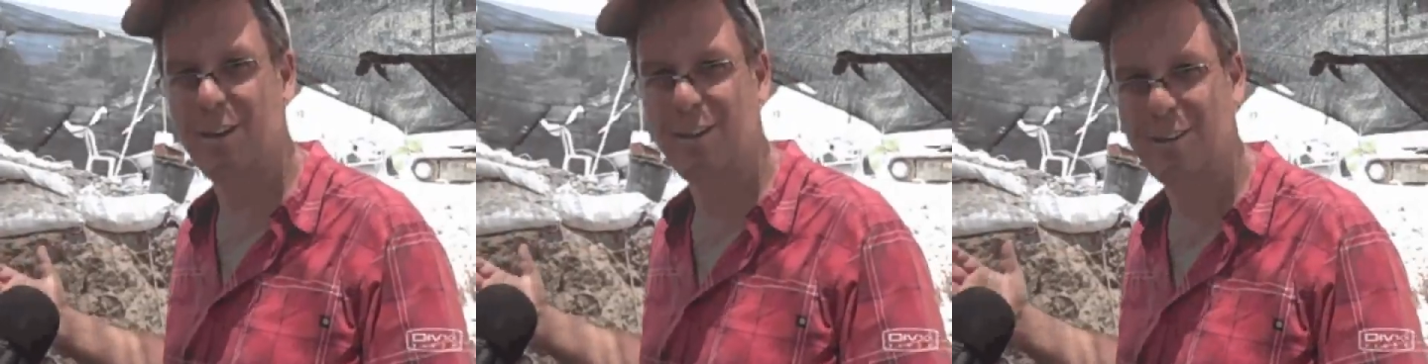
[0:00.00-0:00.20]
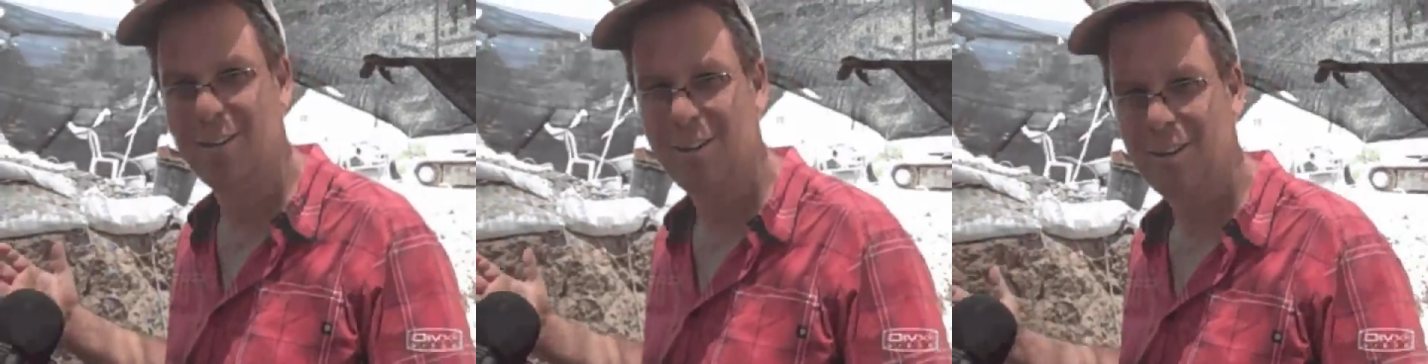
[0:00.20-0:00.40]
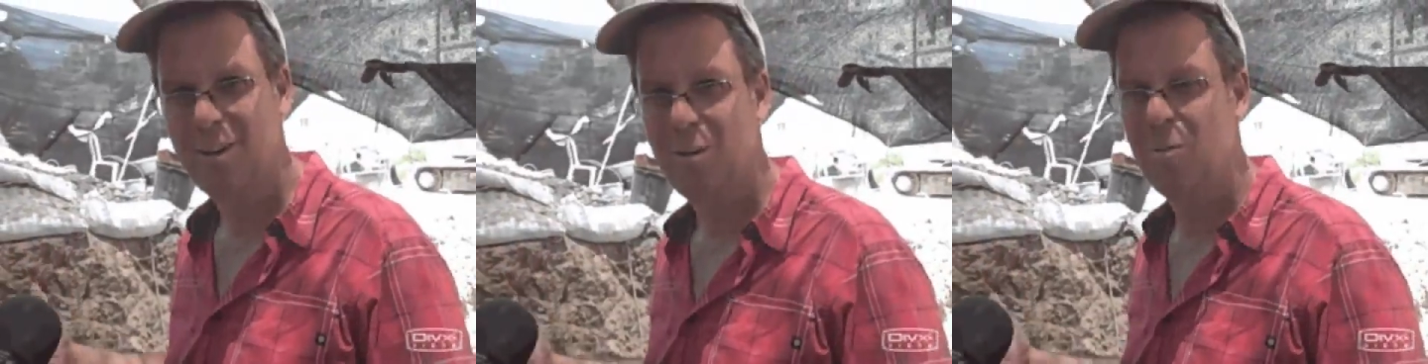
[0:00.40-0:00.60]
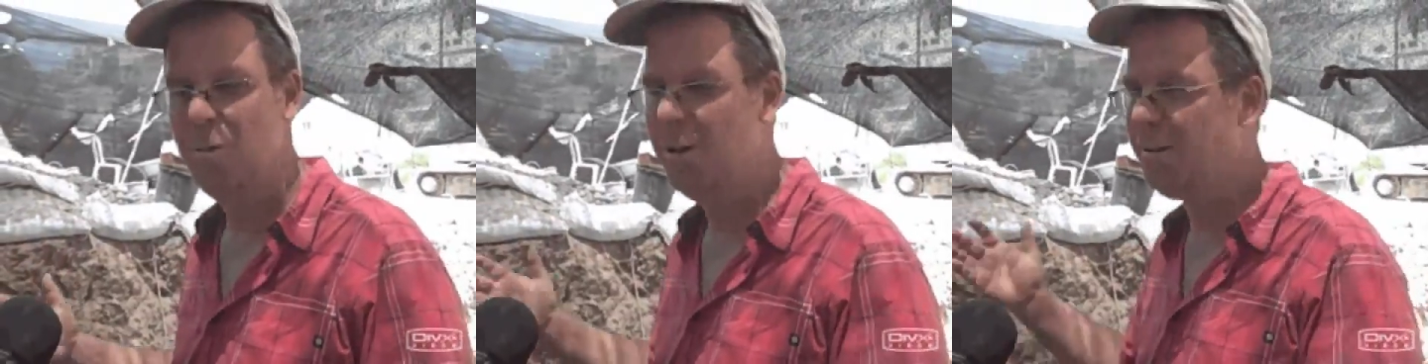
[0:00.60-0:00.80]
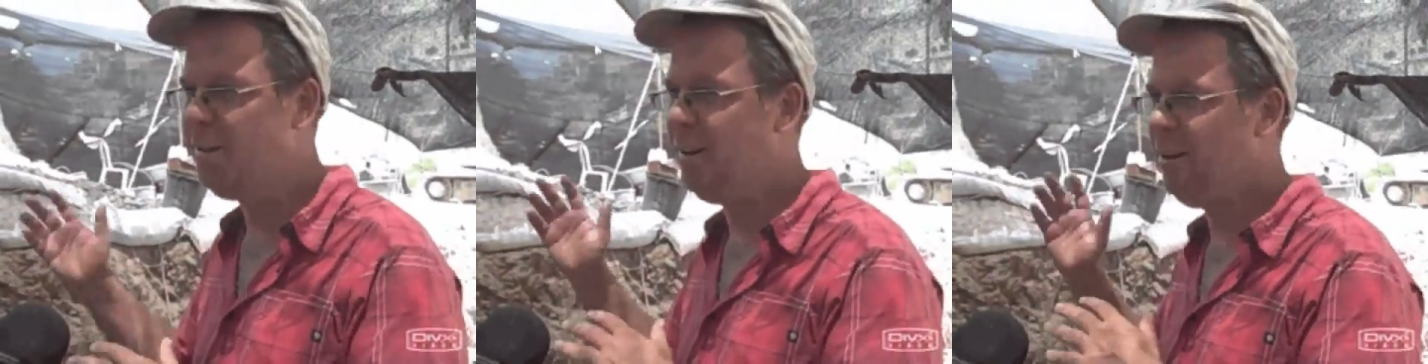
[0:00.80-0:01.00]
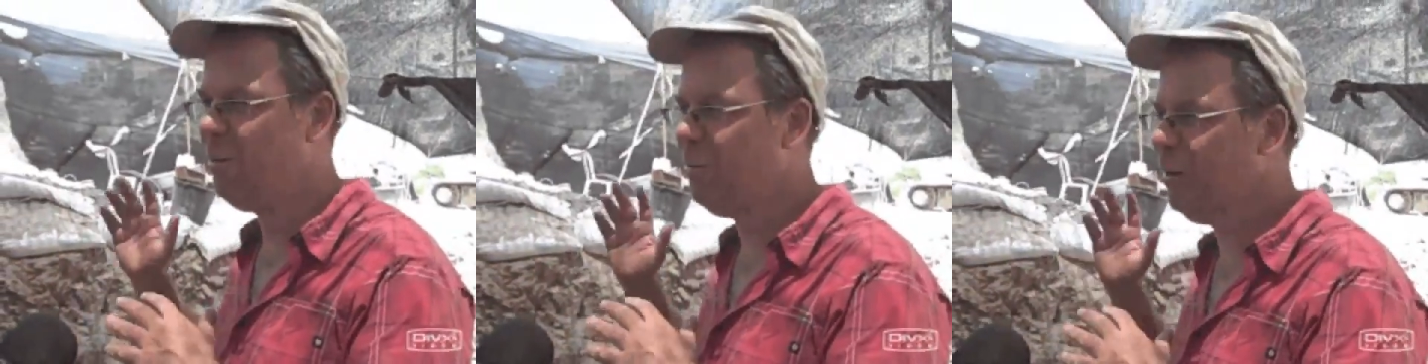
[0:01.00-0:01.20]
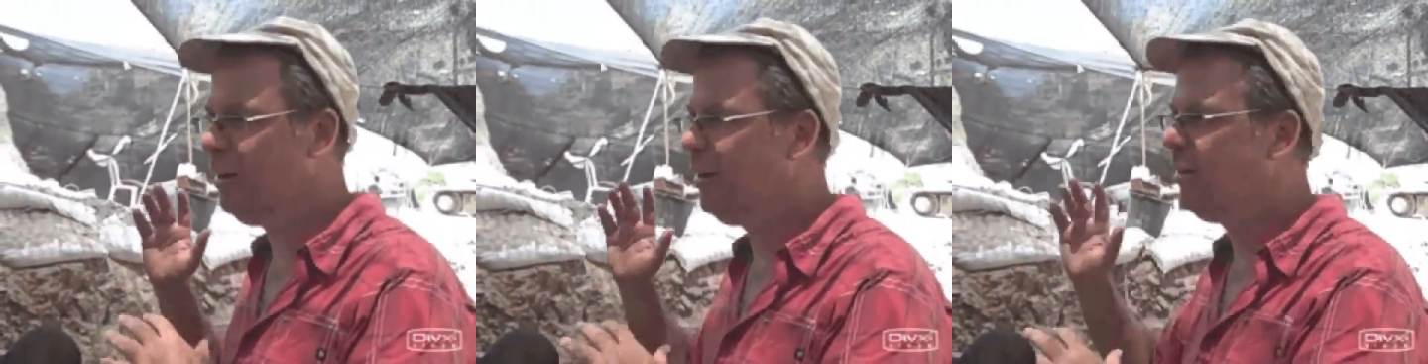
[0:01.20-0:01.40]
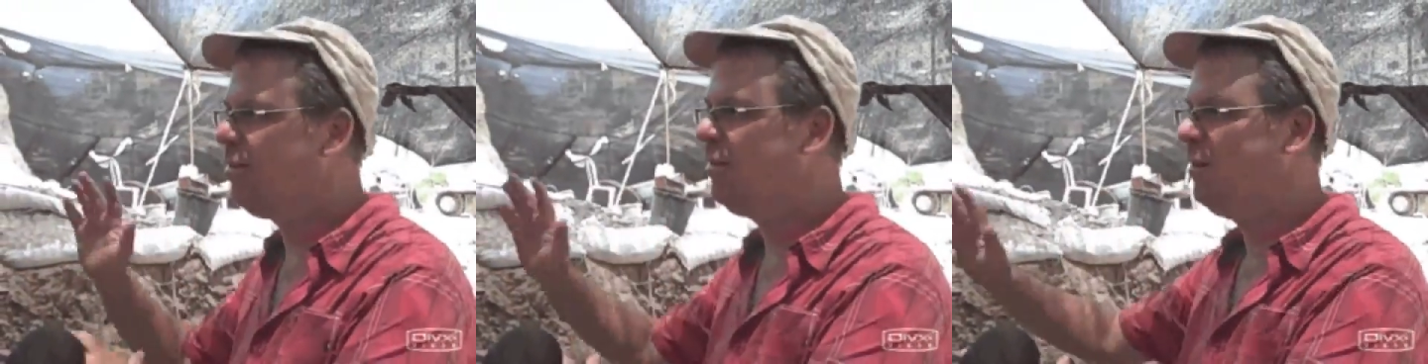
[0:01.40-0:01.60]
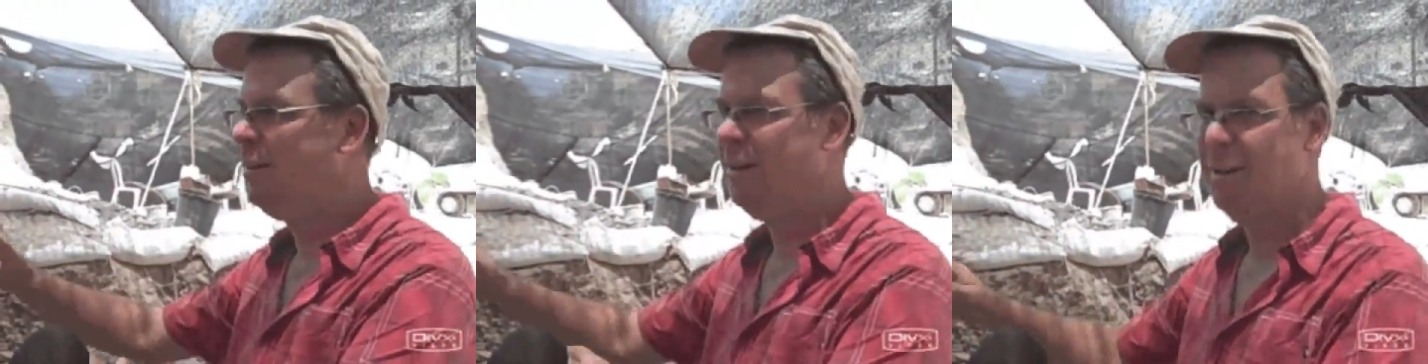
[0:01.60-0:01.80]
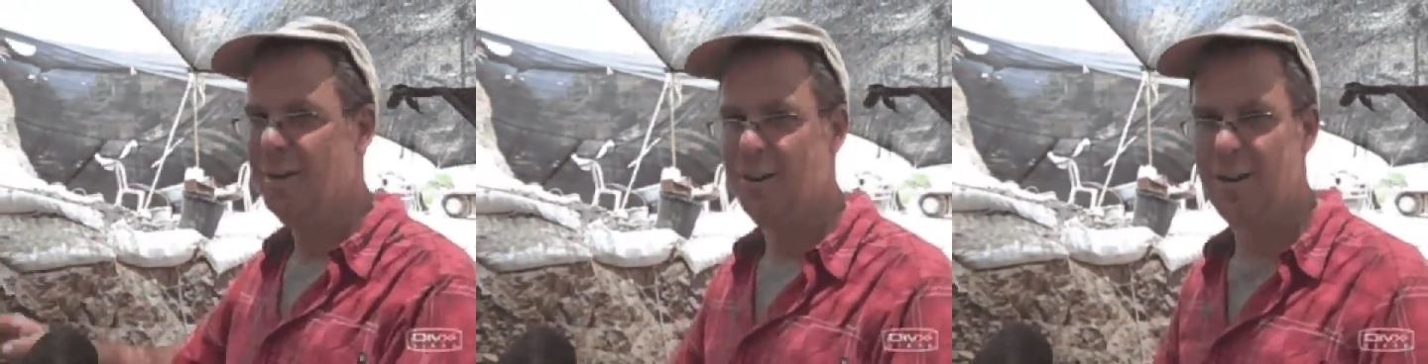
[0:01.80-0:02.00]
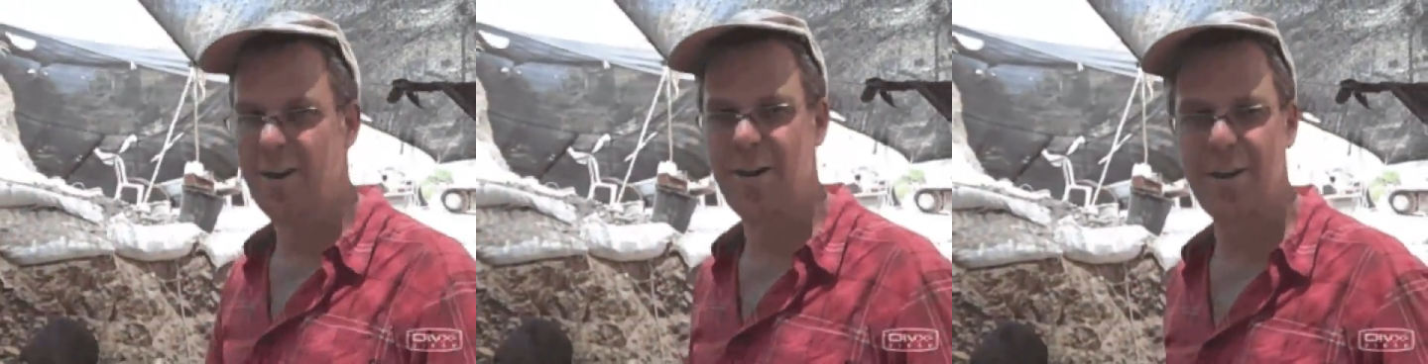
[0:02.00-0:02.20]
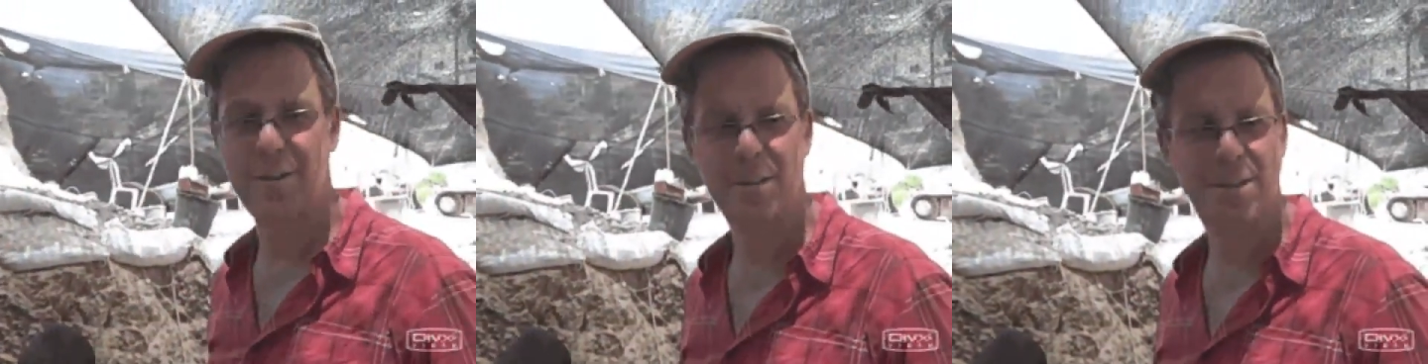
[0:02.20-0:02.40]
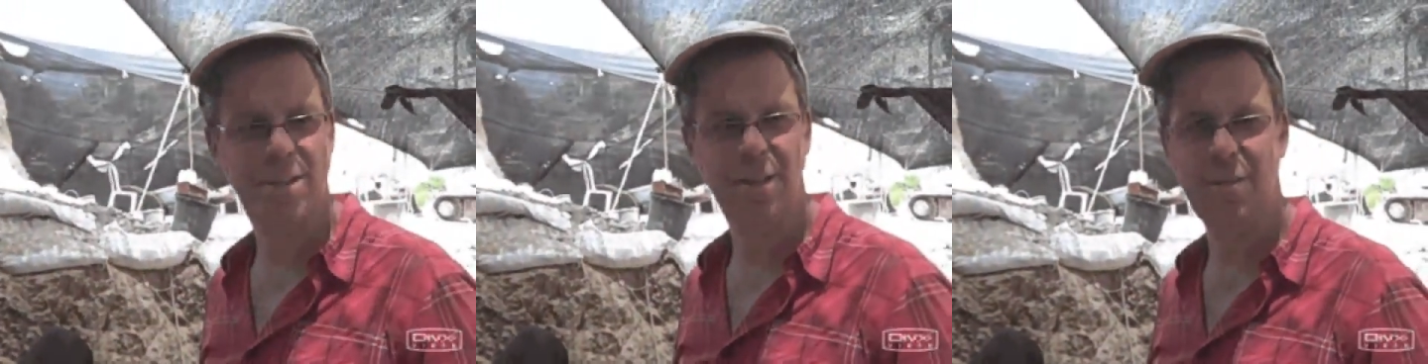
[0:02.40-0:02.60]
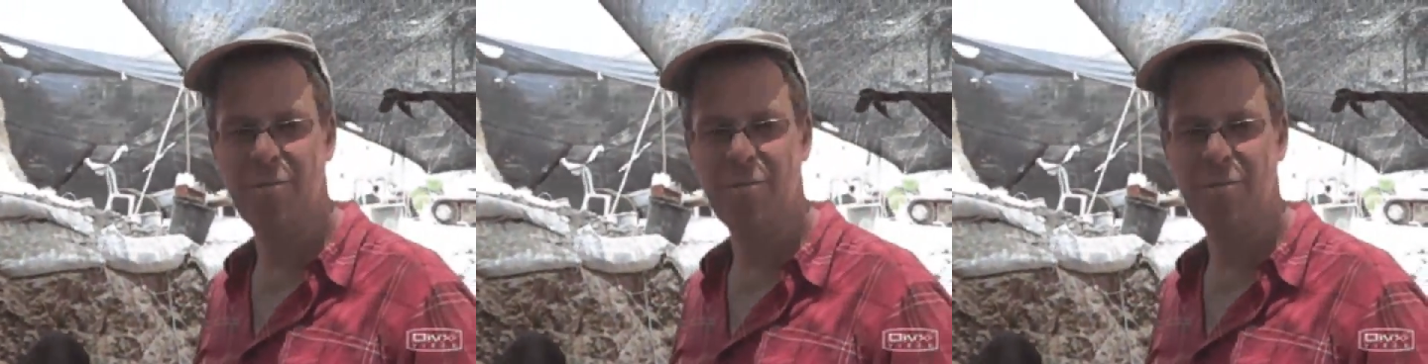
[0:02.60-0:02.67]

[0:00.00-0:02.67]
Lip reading: level, we are dealing with layers.